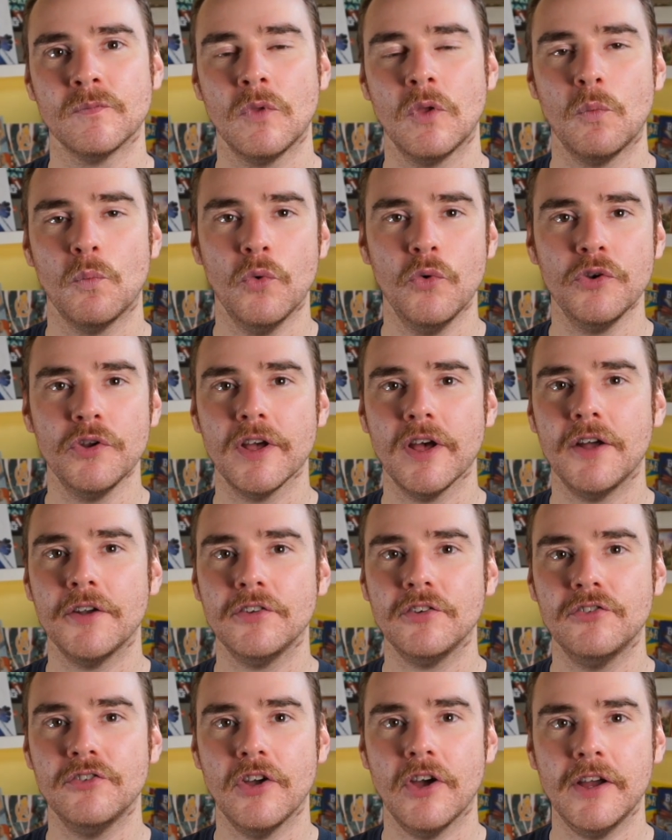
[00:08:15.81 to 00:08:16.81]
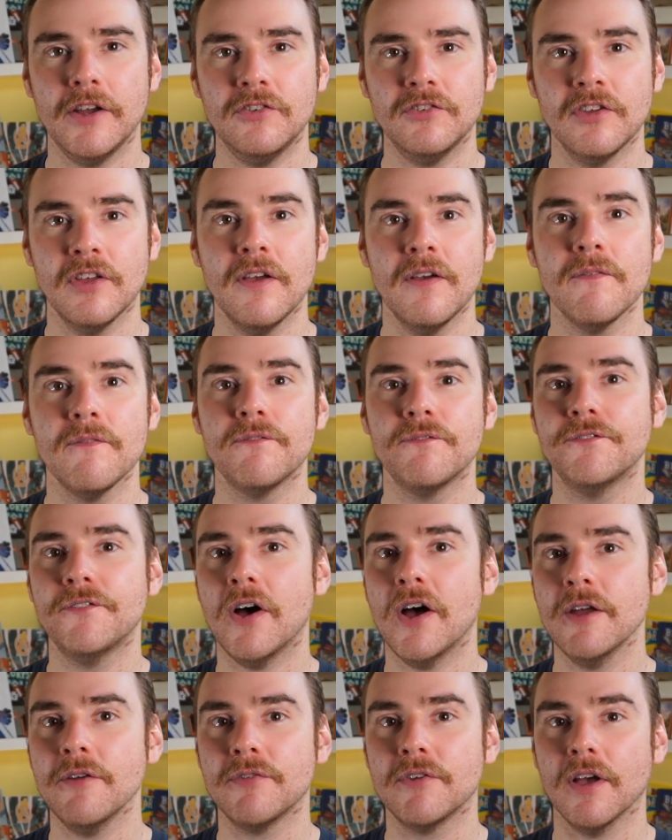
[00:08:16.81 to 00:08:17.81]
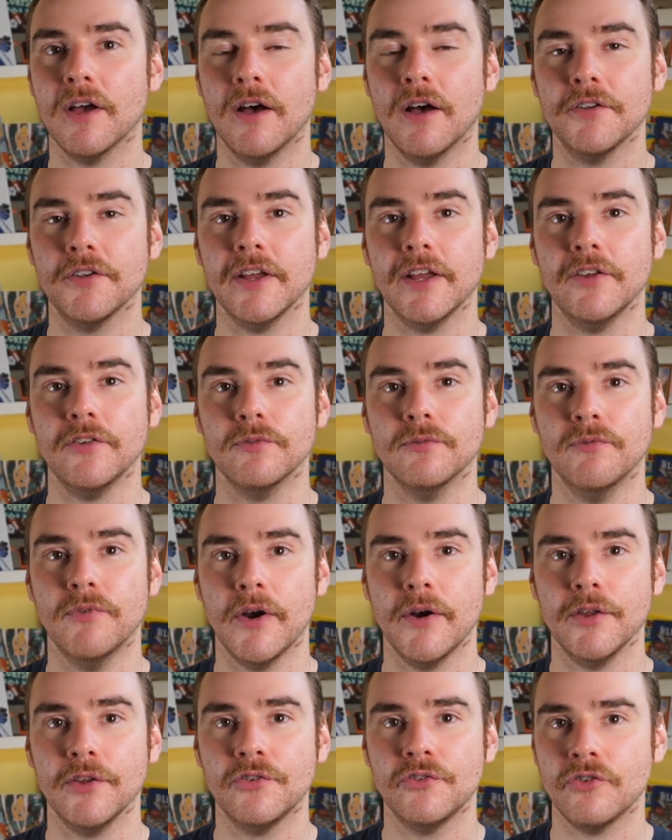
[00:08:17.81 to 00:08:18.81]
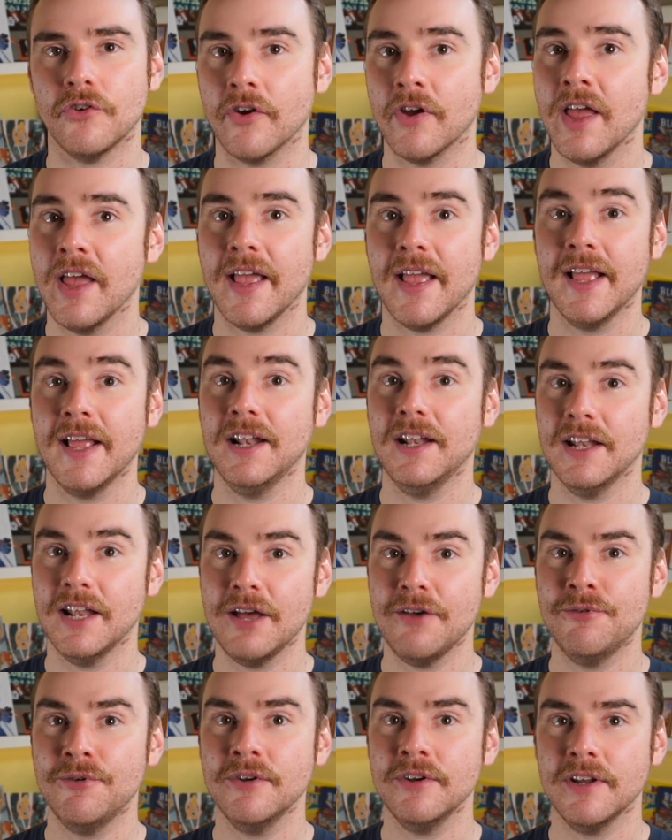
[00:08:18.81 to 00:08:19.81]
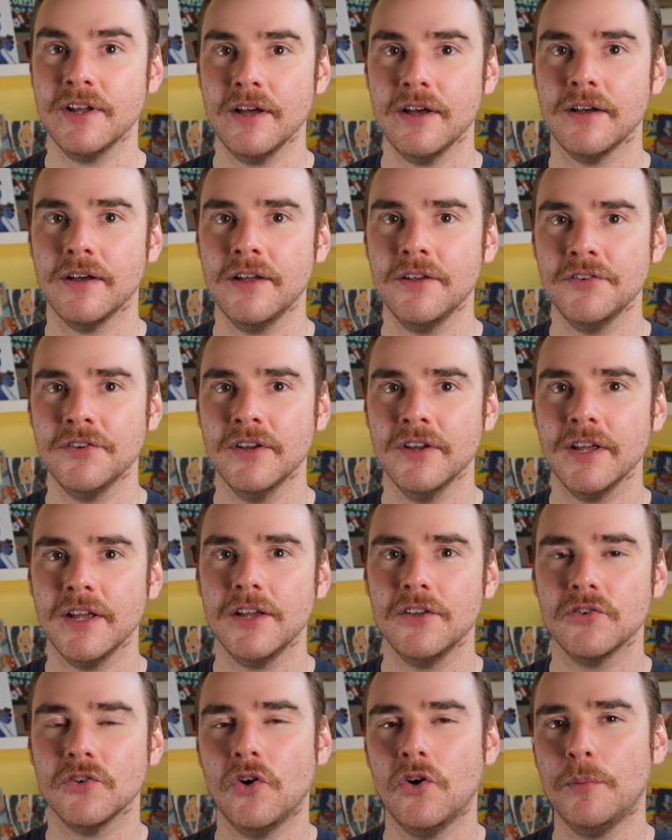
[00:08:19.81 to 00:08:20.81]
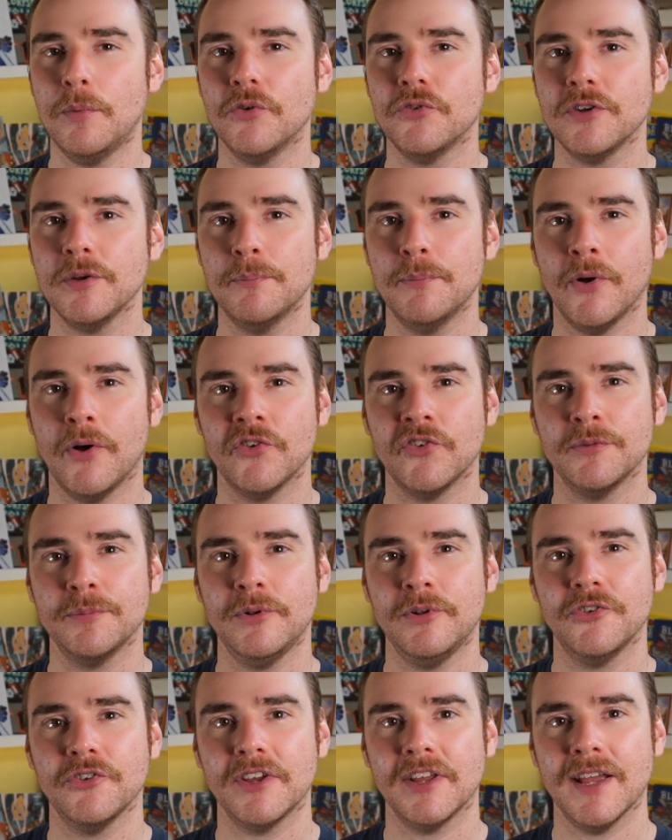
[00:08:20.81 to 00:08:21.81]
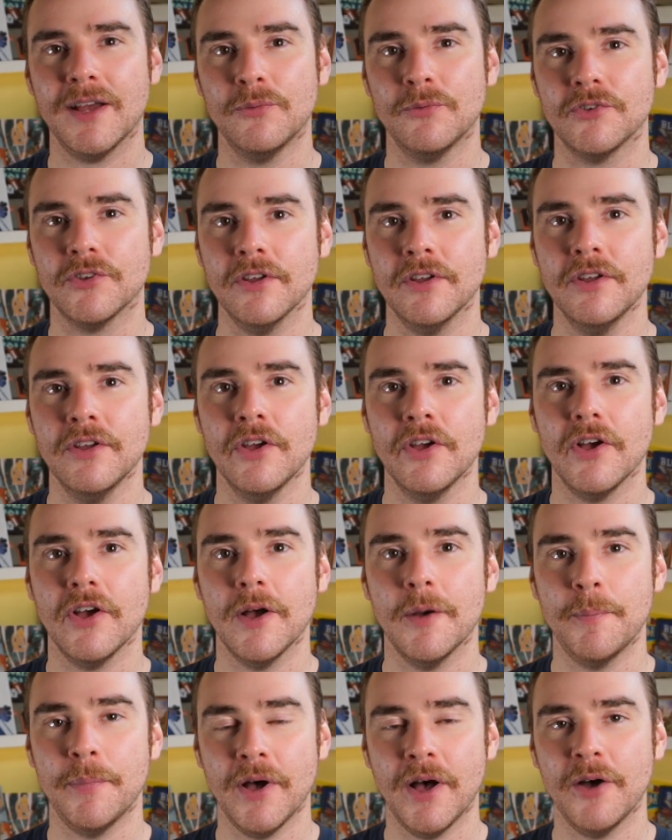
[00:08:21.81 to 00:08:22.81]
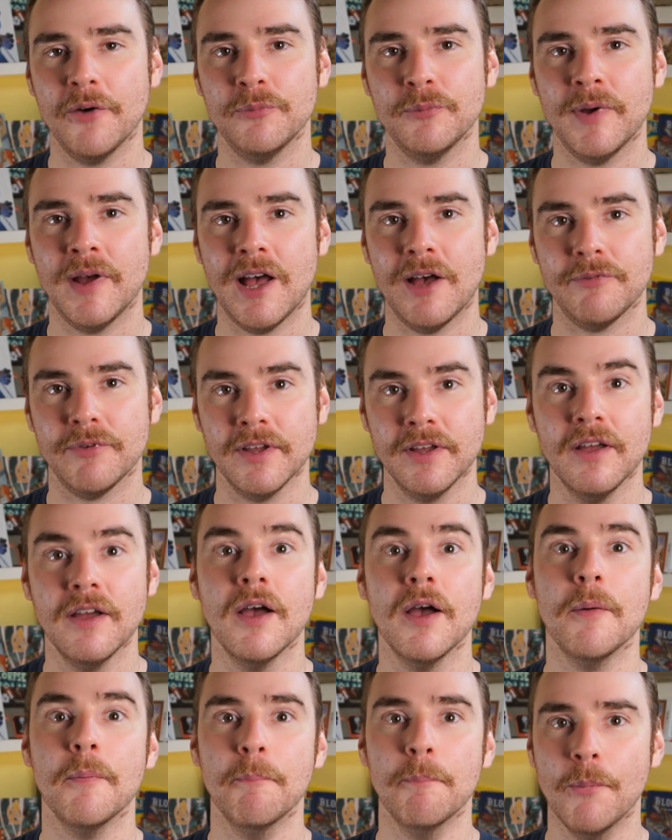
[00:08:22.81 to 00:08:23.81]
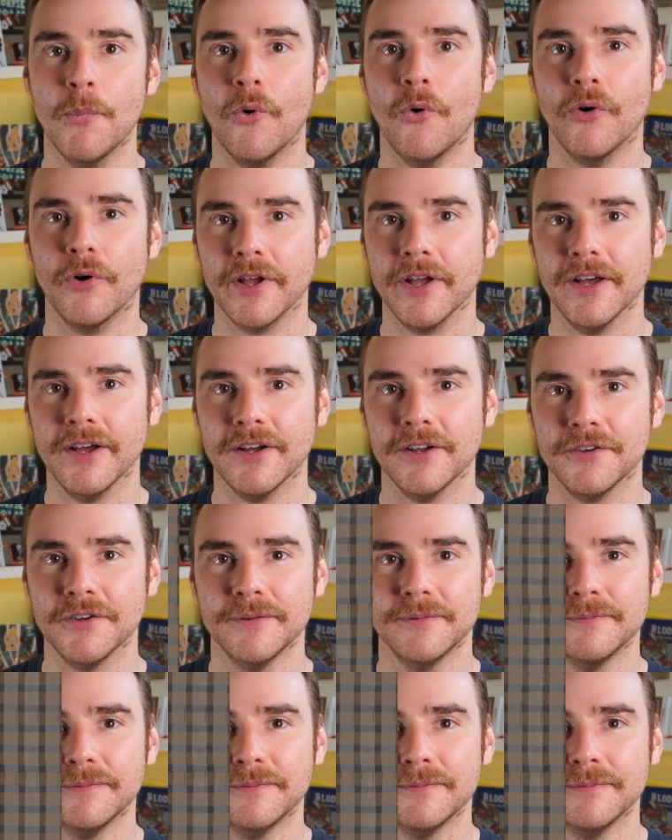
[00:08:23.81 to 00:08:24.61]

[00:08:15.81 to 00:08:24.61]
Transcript: 1 guard is nice, 5 guard is very strong, 11 guard is almost impossible to counter apart from having more guard.